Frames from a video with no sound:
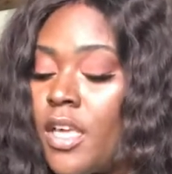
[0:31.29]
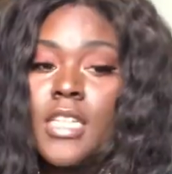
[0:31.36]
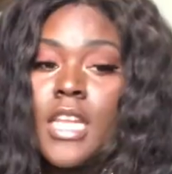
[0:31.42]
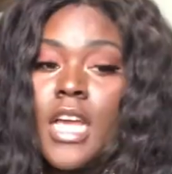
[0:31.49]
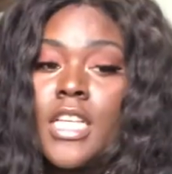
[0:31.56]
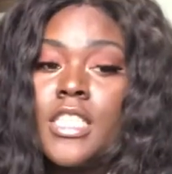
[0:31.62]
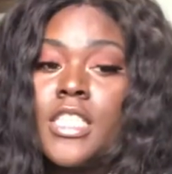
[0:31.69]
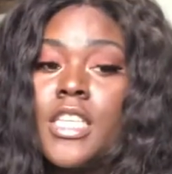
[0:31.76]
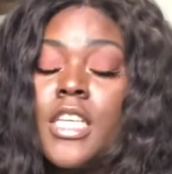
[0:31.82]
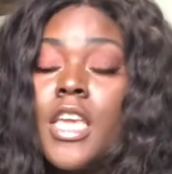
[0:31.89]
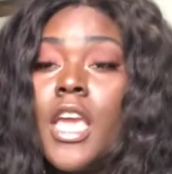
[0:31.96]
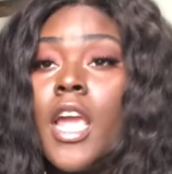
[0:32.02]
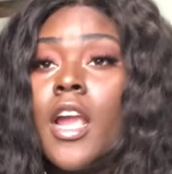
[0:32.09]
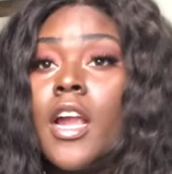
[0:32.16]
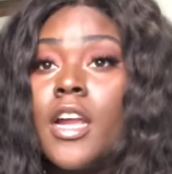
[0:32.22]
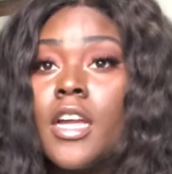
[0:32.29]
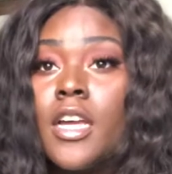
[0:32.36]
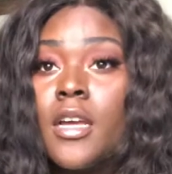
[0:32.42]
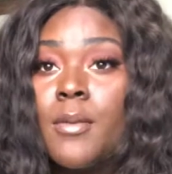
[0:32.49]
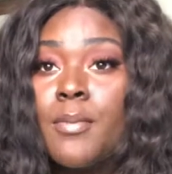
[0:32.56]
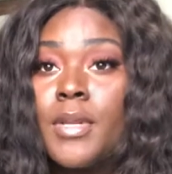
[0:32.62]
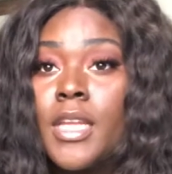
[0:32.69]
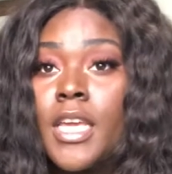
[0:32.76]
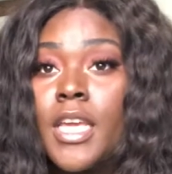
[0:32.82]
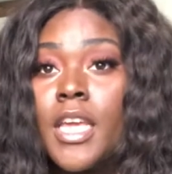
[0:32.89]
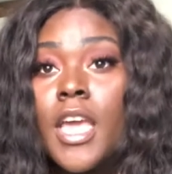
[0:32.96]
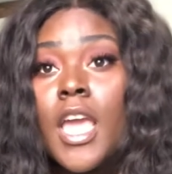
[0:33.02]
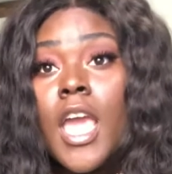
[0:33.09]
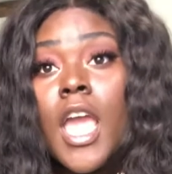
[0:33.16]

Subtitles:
Tinashe Hair Company